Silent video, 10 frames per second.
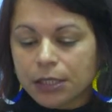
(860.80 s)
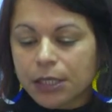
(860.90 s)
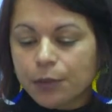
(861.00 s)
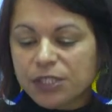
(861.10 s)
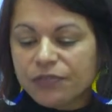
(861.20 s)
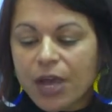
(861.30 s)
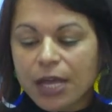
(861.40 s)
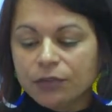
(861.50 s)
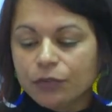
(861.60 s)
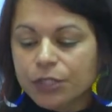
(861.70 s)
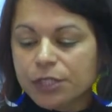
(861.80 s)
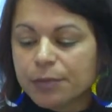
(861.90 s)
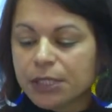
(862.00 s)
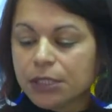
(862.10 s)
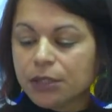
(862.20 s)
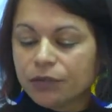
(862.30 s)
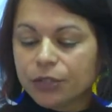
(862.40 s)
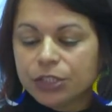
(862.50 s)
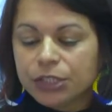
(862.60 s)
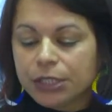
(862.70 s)
He was fined for his murder of
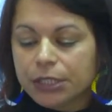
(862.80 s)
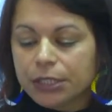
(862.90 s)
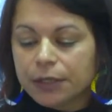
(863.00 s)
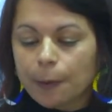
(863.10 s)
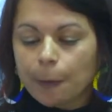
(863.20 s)
Regina,